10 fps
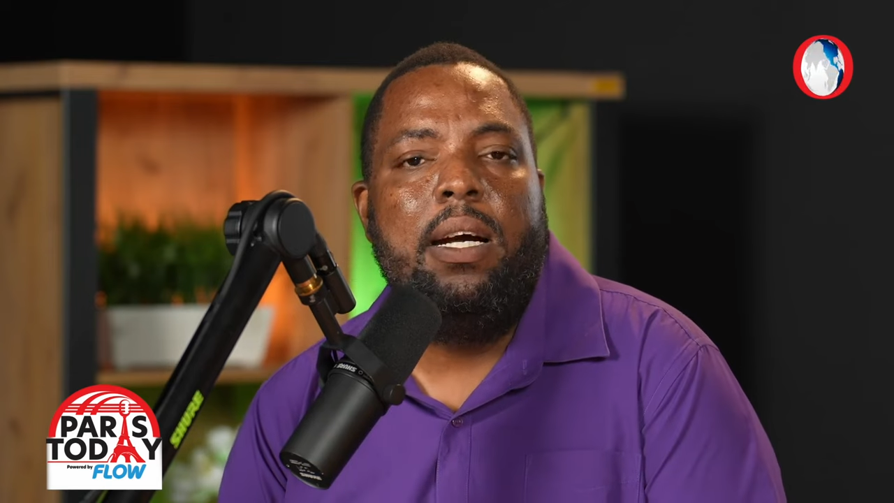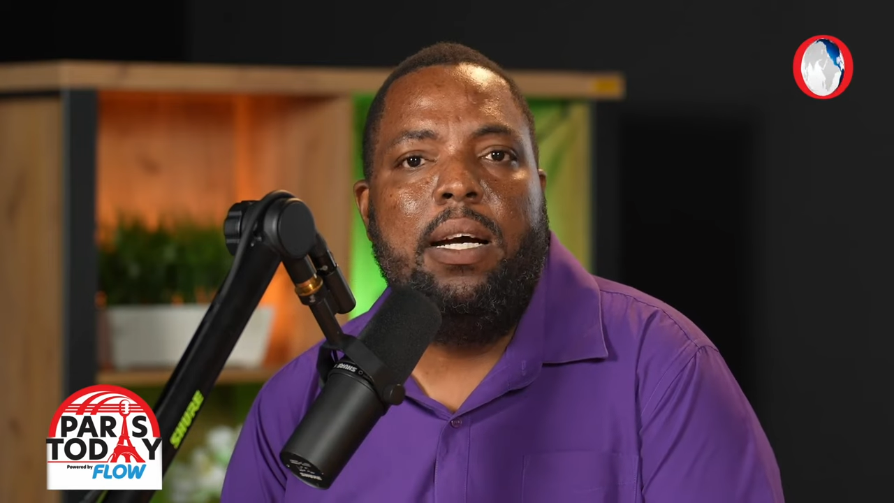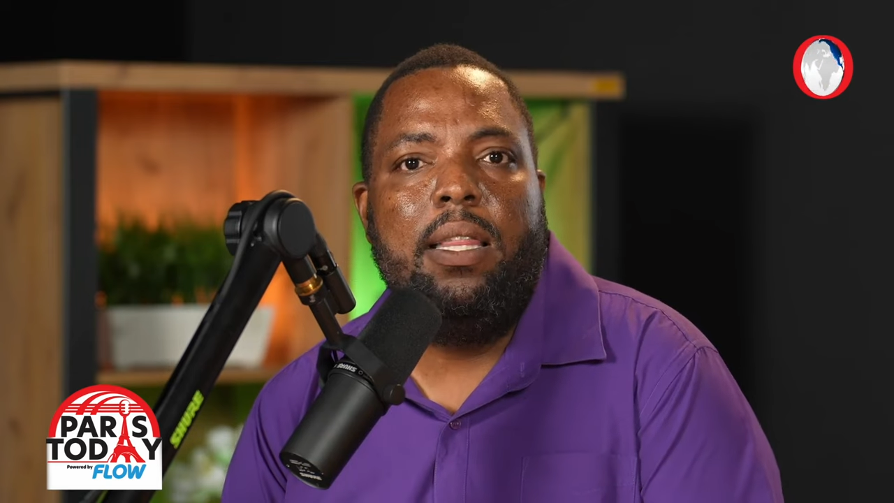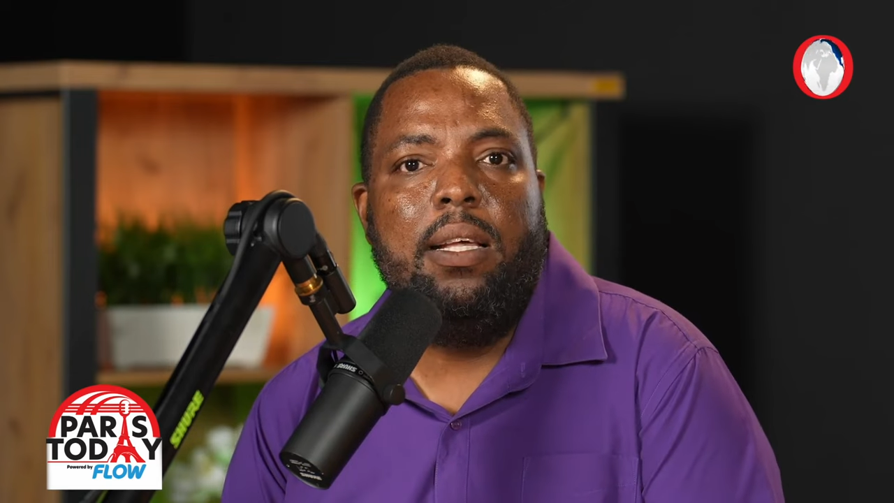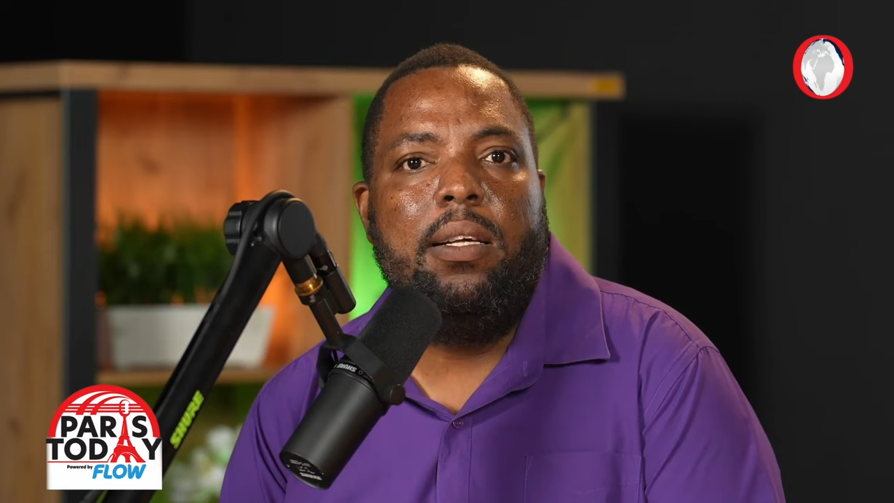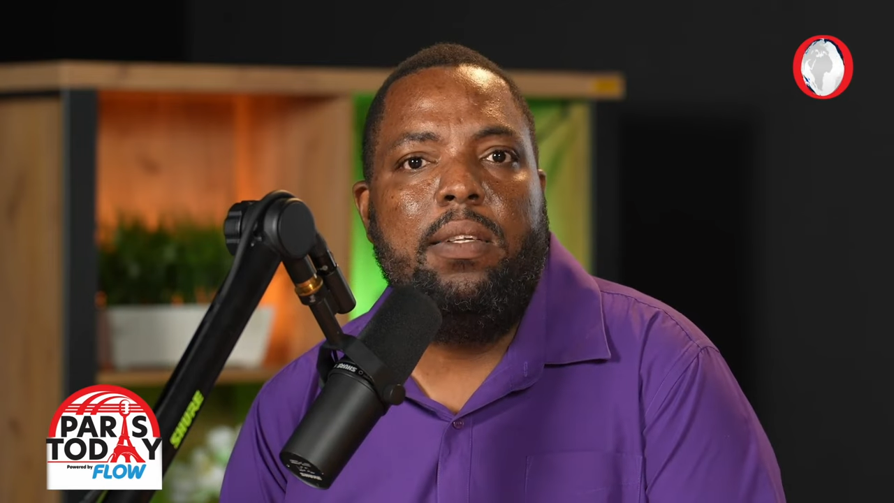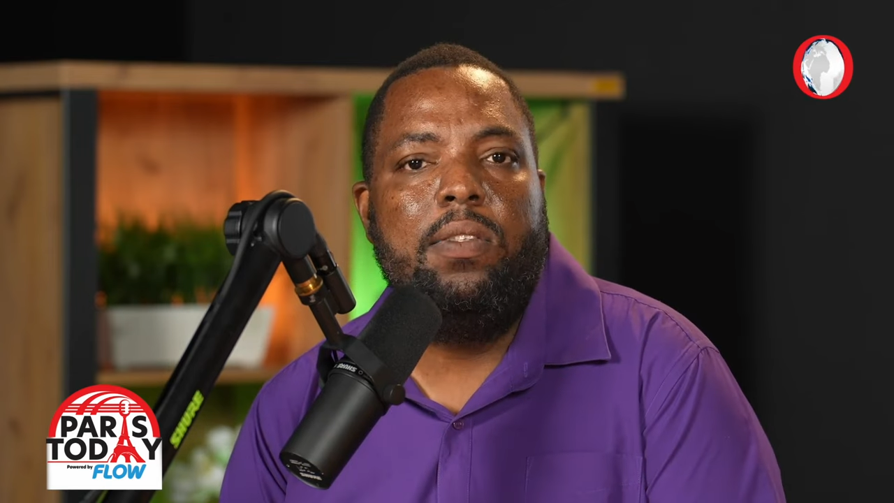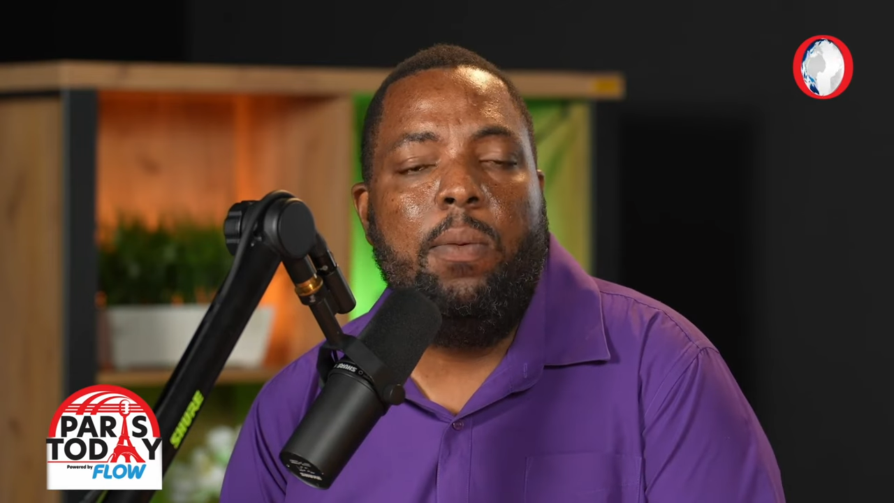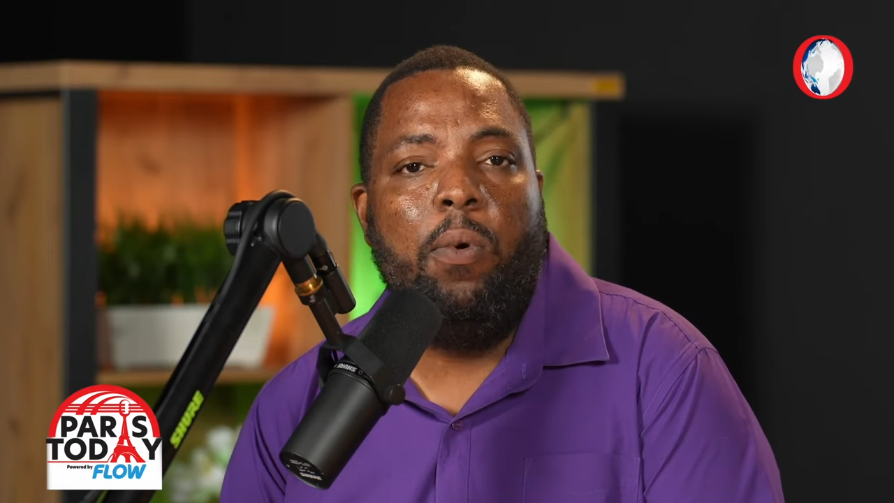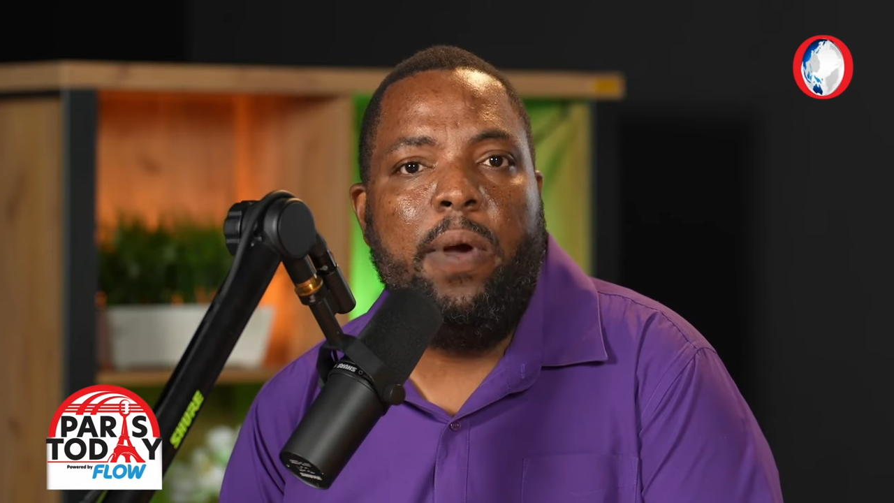I think
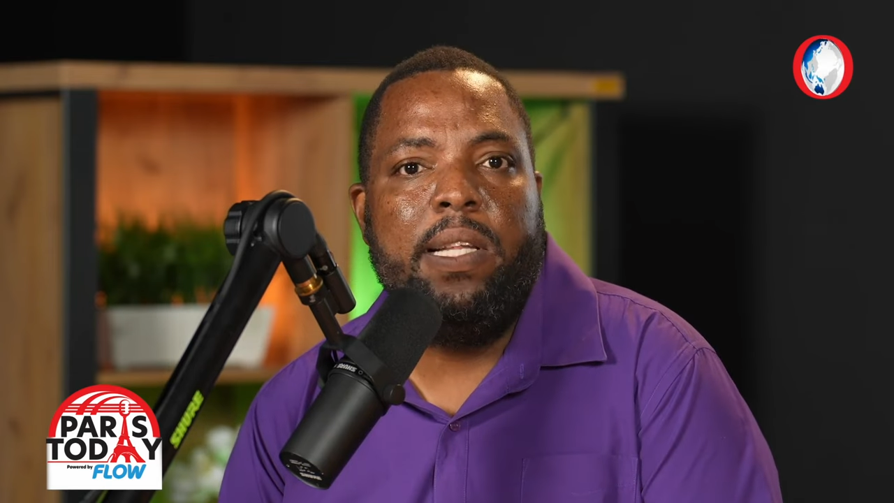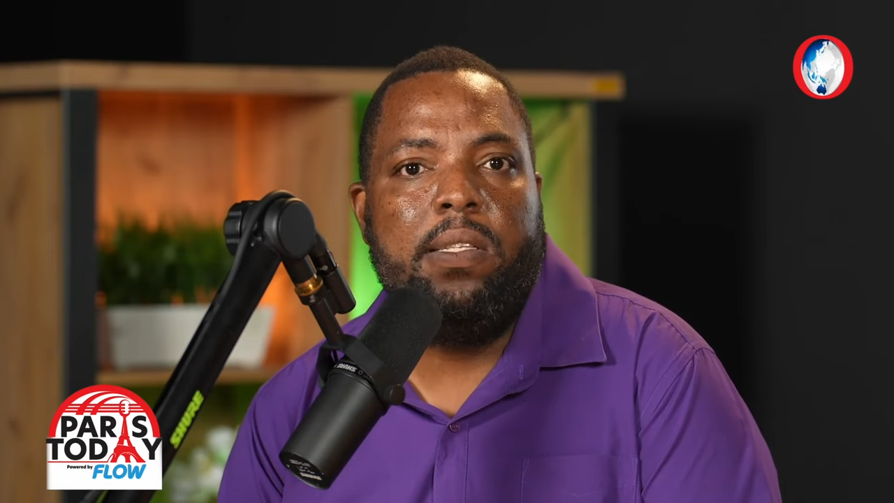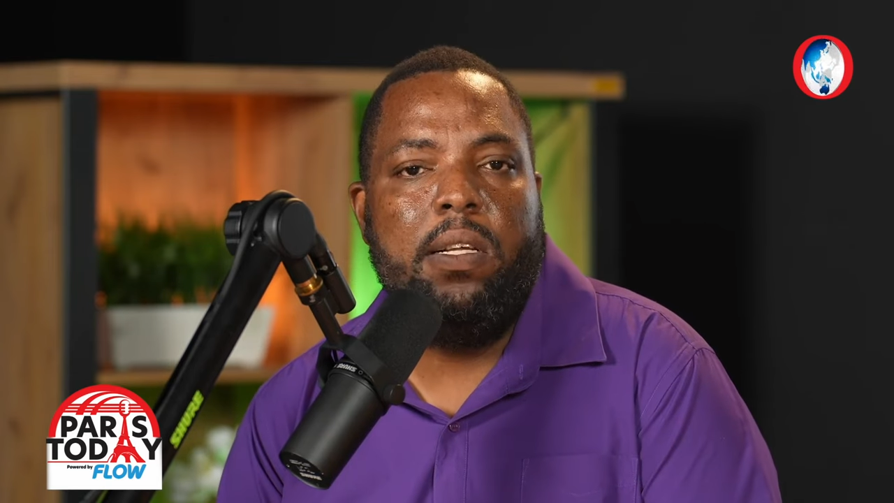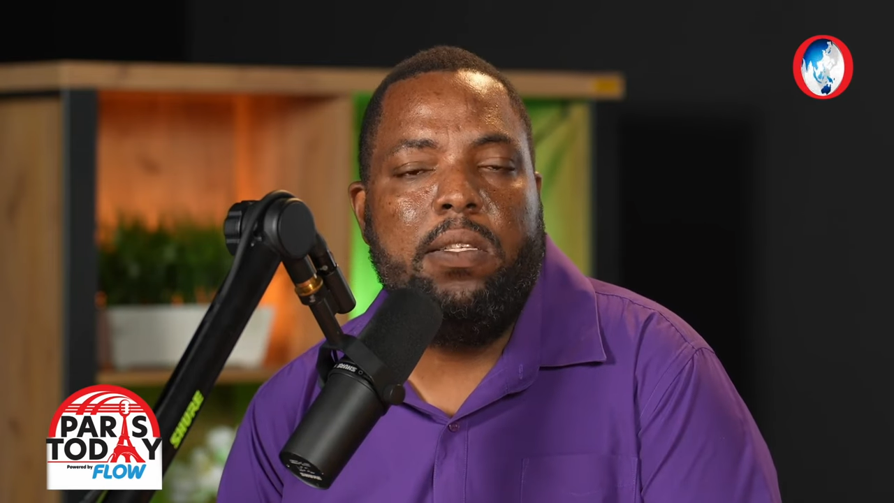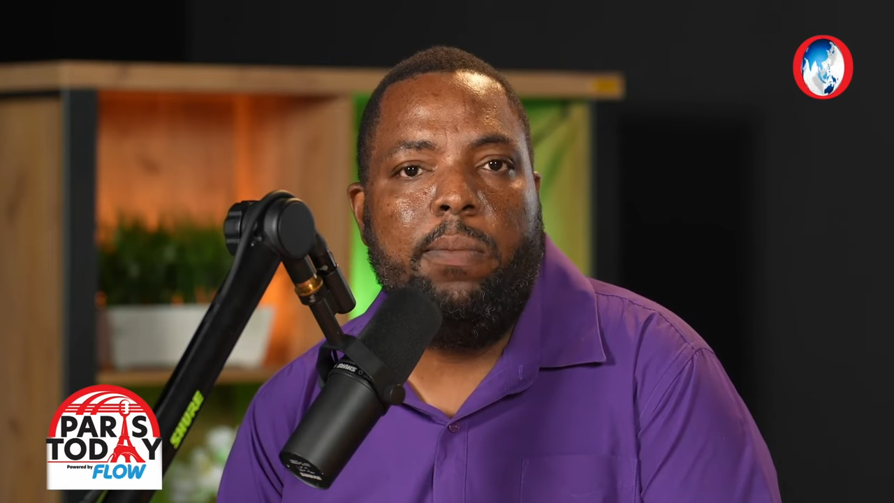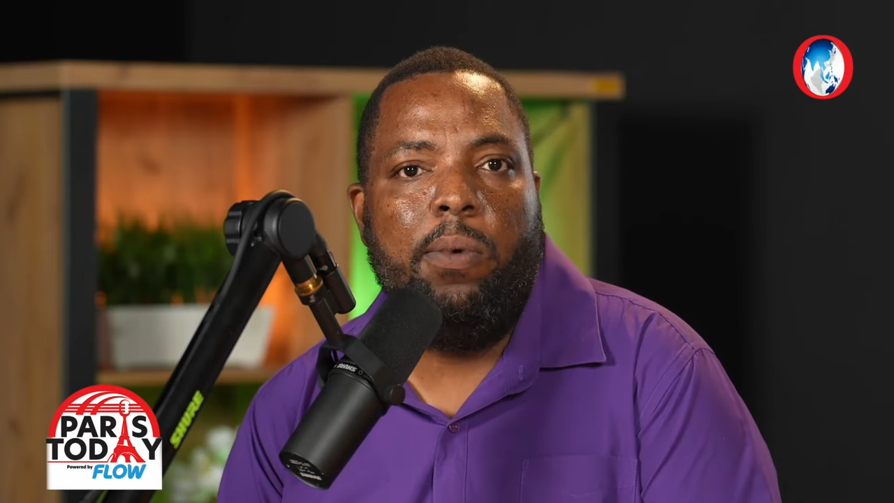some questions